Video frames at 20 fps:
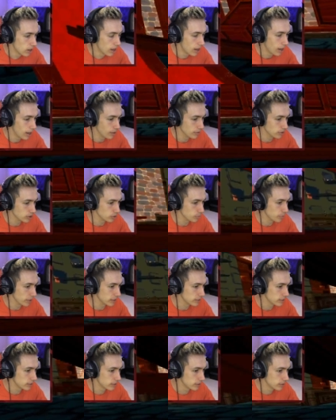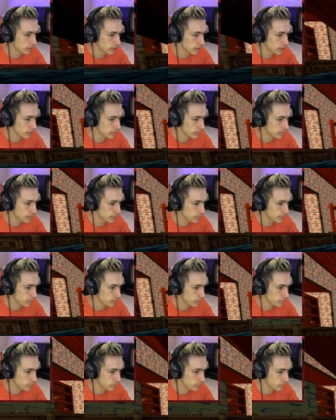wait, wait, wait, wait, wait. Should I go
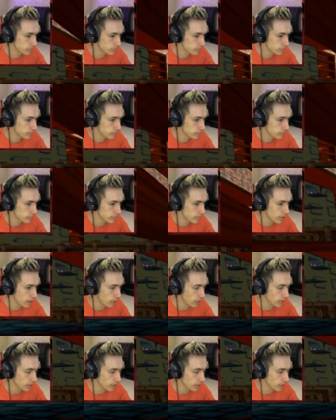back up and try and no,